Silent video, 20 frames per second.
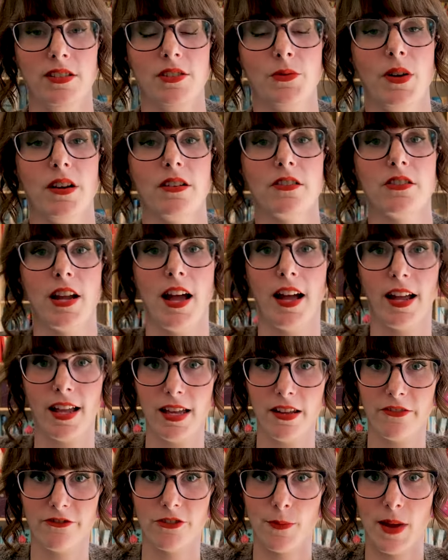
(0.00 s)
sweater
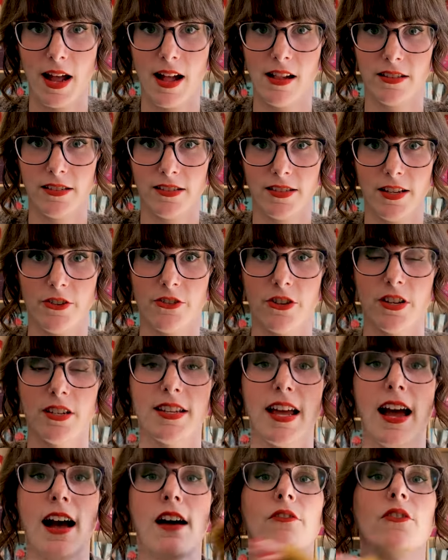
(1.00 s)
jacket from Alexandra
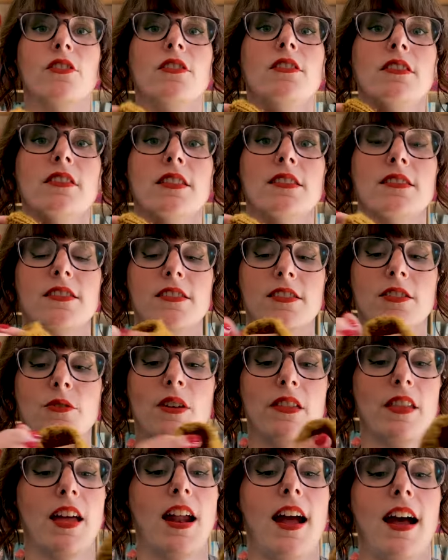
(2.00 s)
Tavel. This is the one
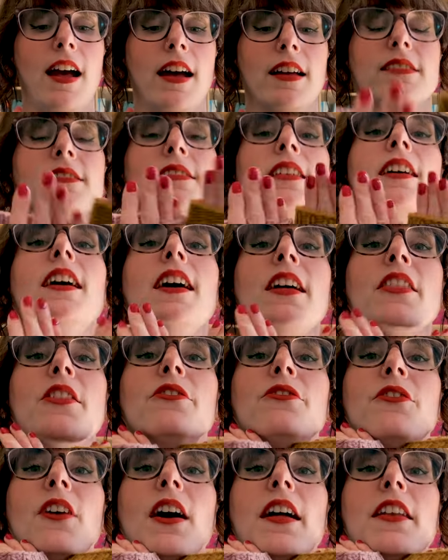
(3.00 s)
that has the
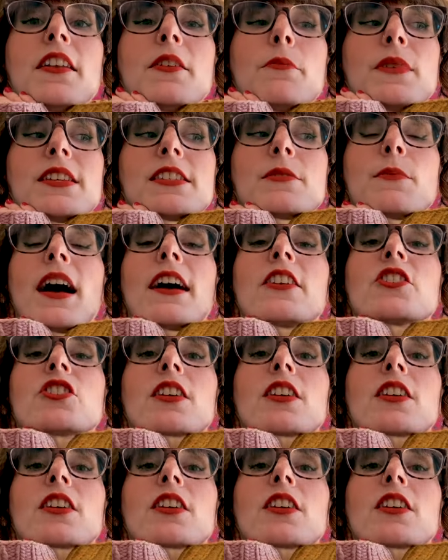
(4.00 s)
fun mismatched